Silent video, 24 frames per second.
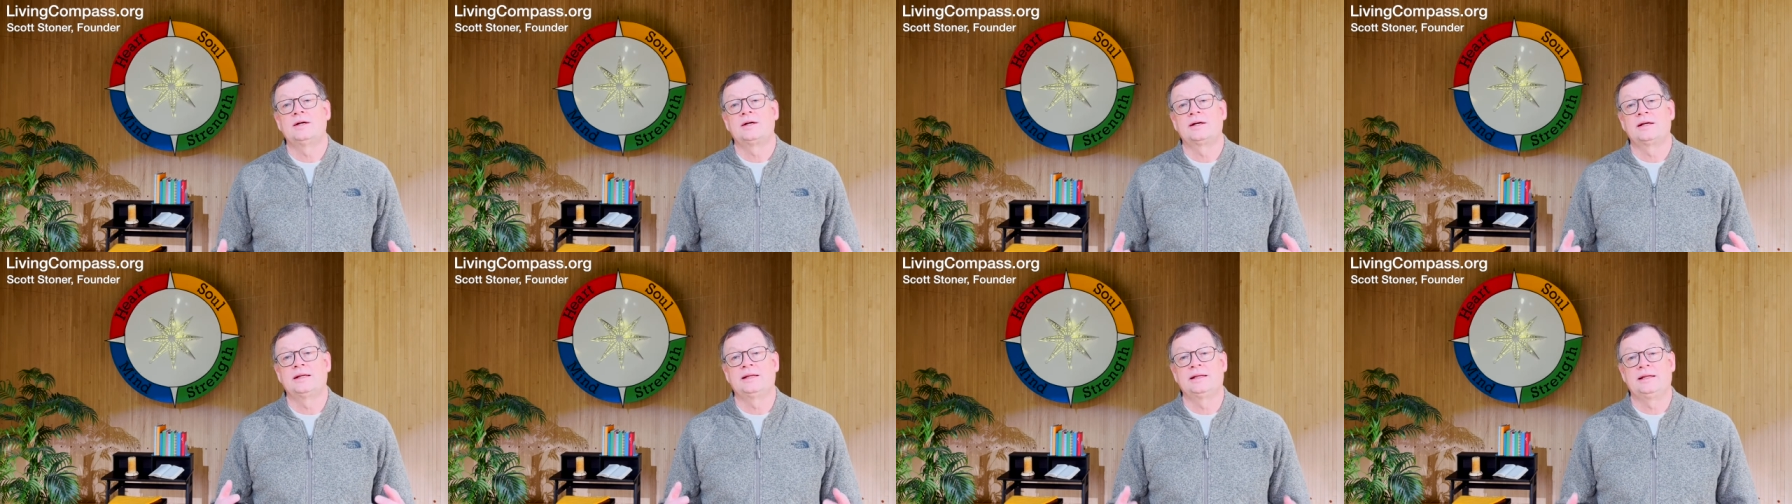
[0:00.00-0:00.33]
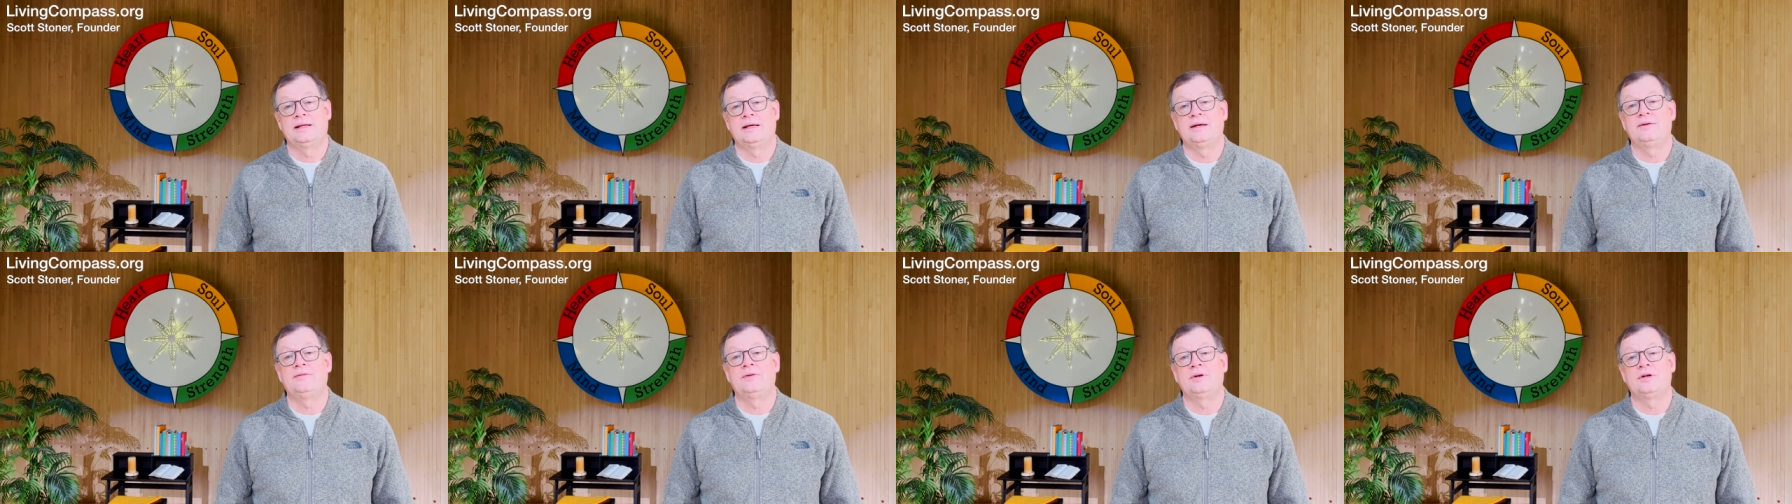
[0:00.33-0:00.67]
can
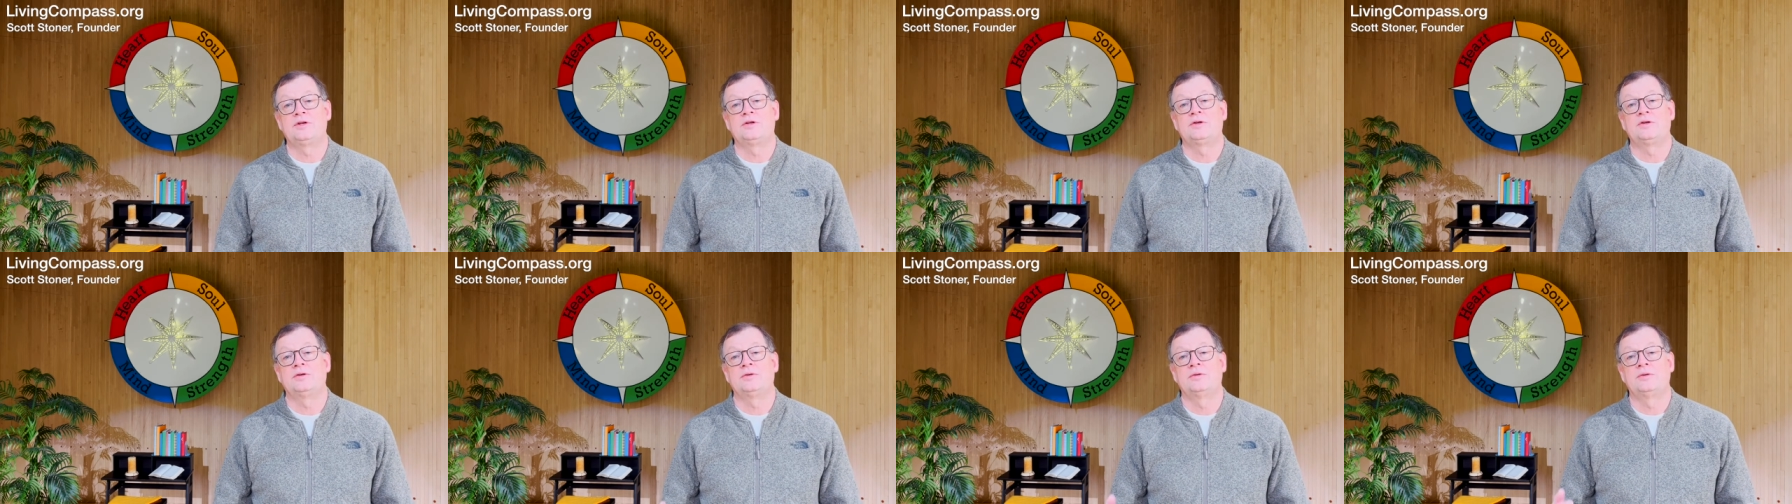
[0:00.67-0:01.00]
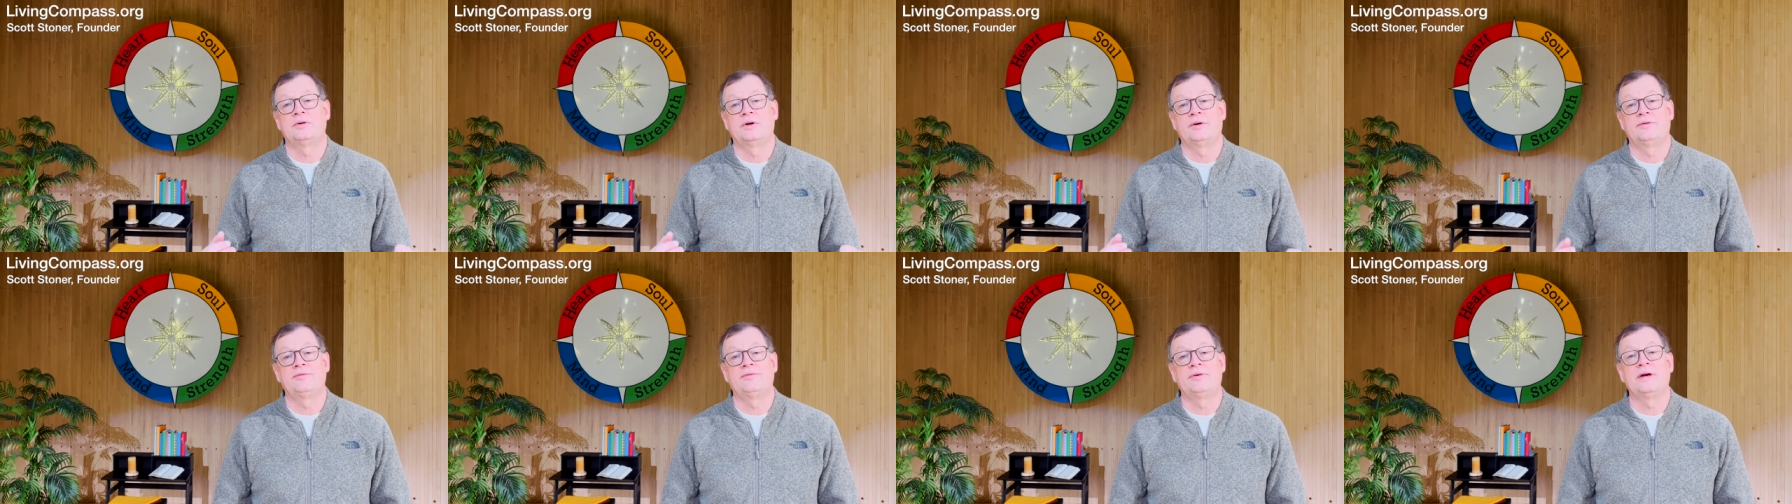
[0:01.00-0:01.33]
live into
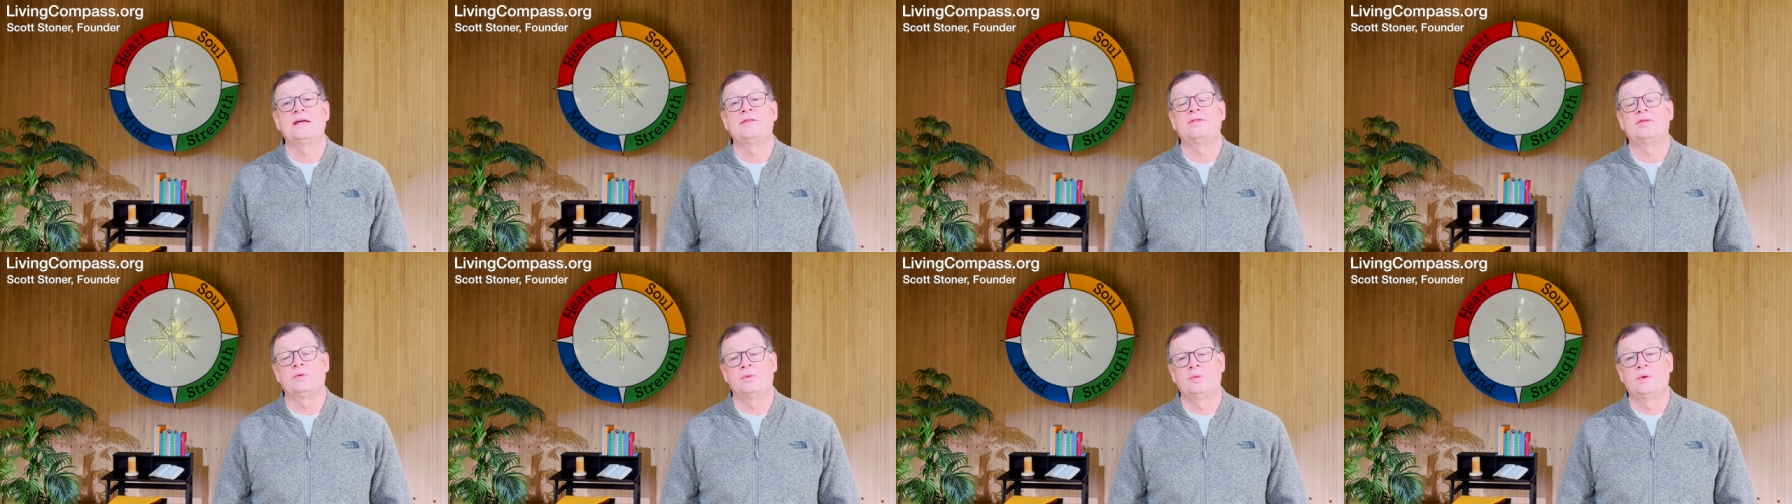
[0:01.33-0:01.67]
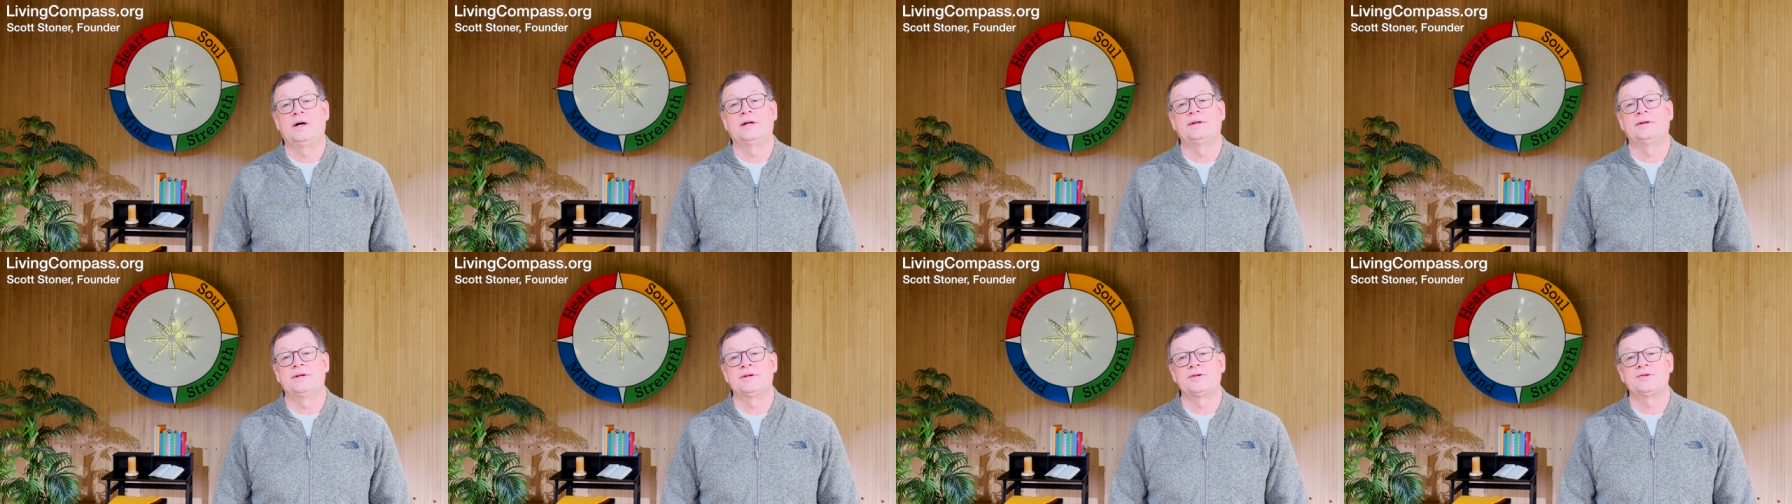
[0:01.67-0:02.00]
a faith and
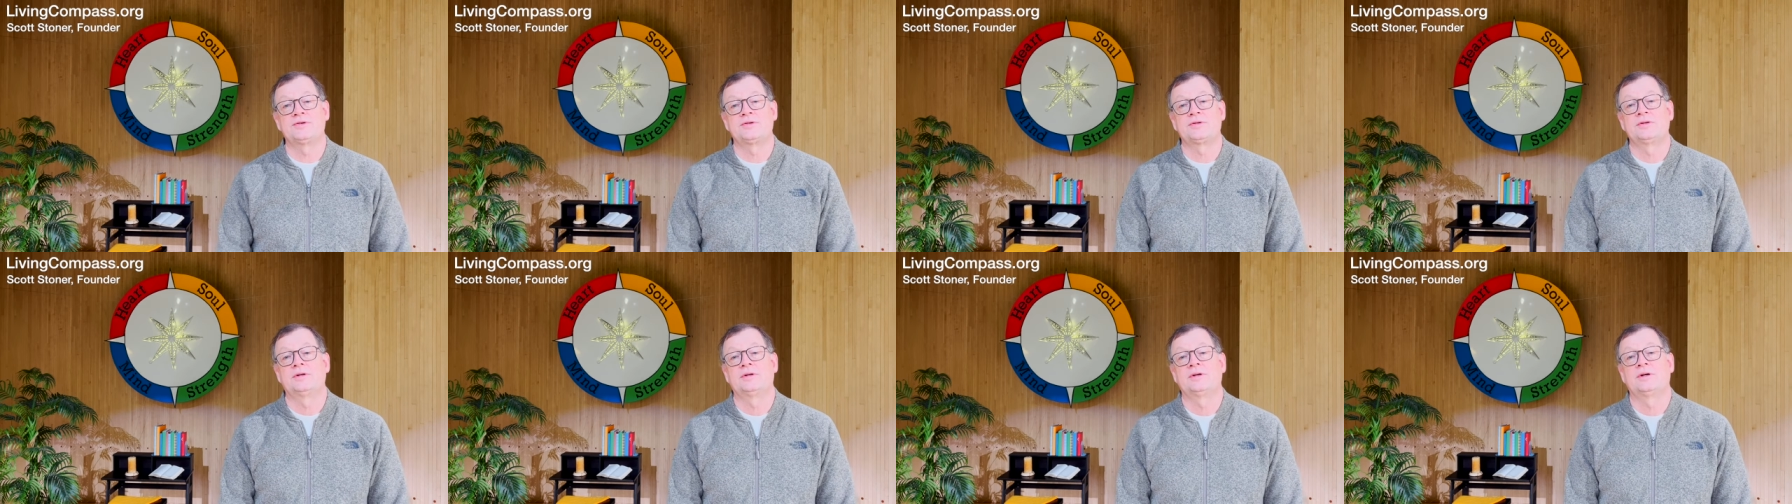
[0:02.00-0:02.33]
wellness